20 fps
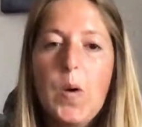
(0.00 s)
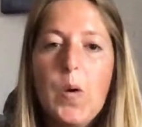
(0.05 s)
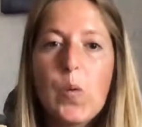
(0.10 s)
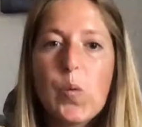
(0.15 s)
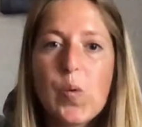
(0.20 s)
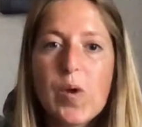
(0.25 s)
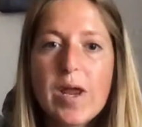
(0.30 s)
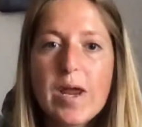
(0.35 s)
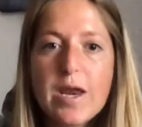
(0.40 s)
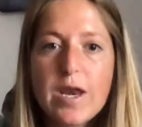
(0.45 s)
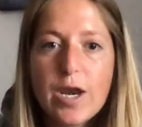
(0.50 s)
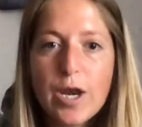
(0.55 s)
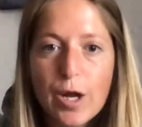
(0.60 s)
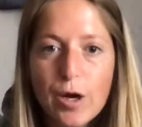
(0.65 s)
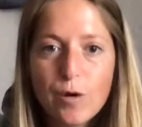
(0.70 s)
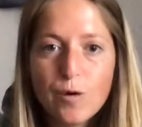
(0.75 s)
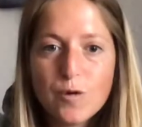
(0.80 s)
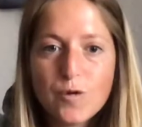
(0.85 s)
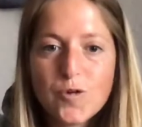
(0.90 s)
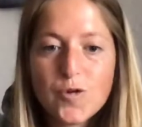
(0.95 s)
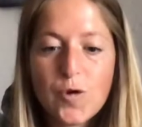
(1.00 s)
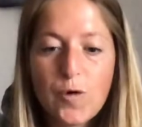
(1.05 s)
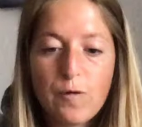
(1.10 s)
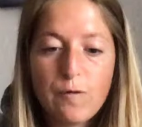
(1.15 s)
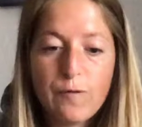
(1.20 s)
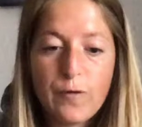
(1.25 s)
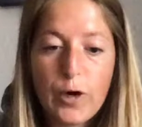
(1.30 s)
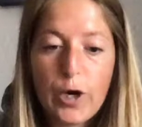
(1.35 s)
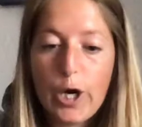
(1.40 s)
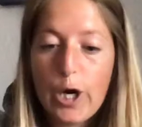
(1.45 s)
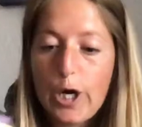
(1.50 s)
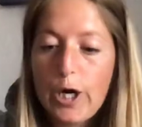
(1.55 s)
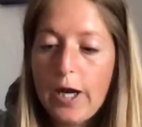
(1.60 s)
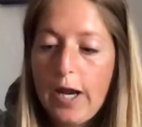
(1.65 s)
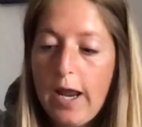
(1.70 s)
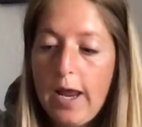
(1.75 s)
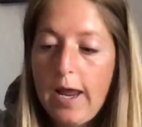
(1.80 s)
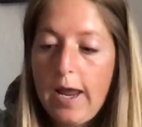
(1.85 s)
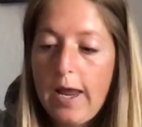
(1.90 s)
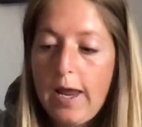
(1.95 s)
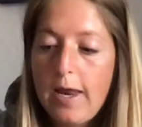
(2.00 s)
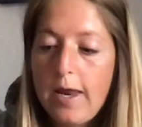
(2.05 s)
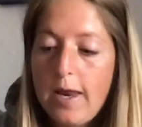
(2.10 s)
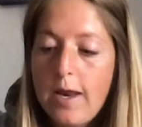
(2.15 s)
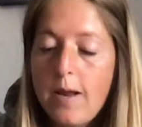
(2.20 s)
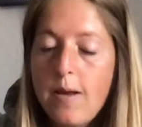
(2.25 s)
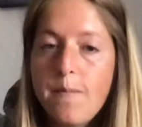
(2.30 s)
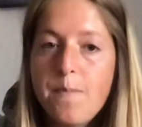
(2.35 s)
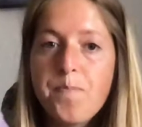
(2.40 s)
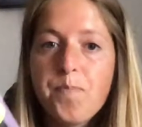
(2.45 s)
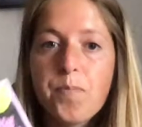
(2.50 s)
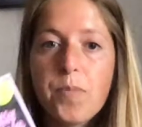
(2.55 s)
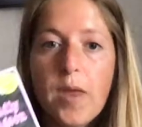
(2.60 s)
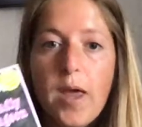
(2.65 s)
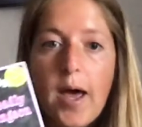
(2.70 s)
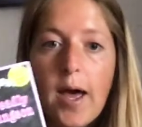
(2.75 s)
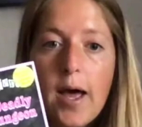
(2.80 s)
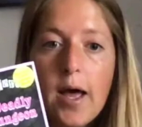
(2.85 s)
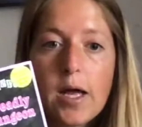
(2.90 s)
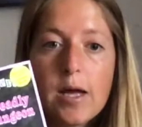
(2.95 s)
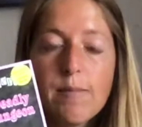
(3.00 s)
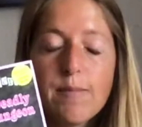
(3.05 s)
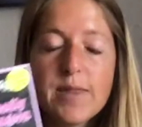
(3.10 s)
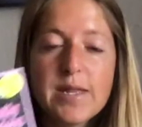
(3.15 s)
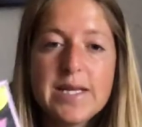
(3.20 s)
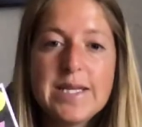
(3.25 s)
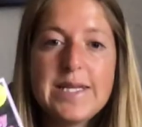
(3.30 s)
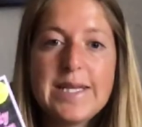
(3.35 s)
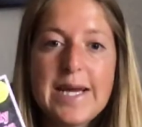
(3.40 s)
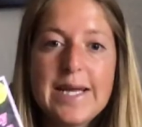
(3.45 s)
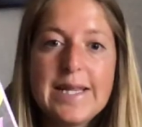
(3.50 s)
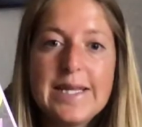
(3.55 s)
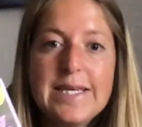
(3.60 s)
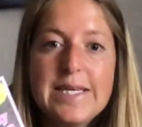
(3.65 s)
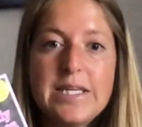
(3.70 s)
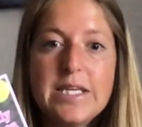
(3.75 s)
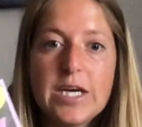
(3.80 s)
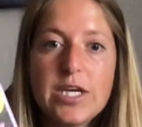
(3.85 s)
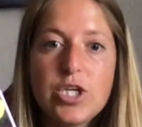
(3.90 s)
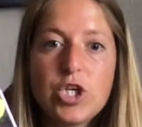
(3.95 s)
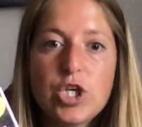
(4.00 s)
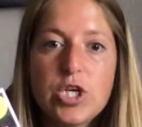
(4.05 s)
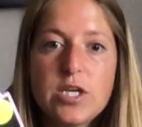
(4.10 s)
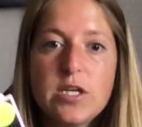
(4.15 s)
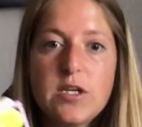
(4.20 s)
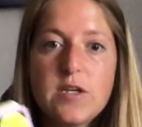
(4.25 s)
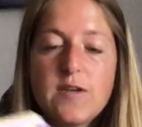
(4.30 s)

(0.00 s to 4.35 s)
we know so far in the Deadly Dungeon.